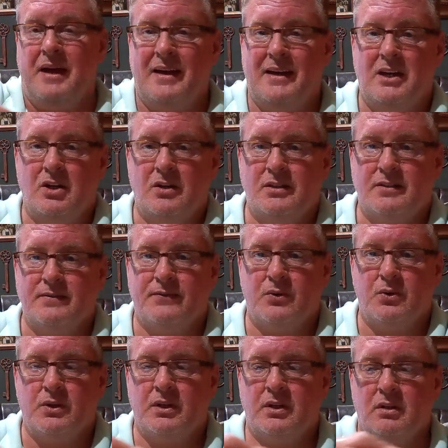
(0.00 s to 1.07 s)
here is
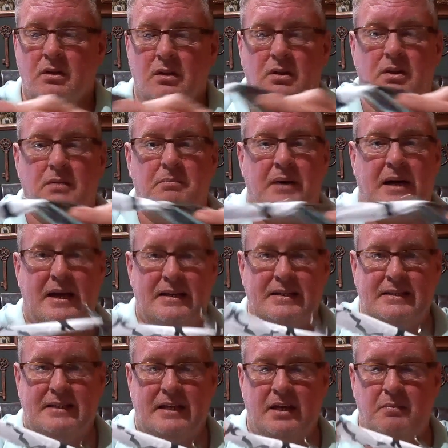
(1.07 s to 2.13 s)
folding the bias
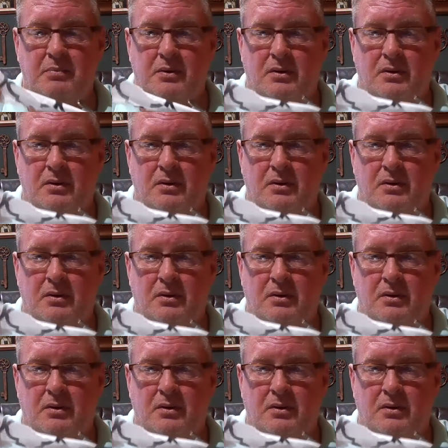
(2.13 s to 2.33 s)
tape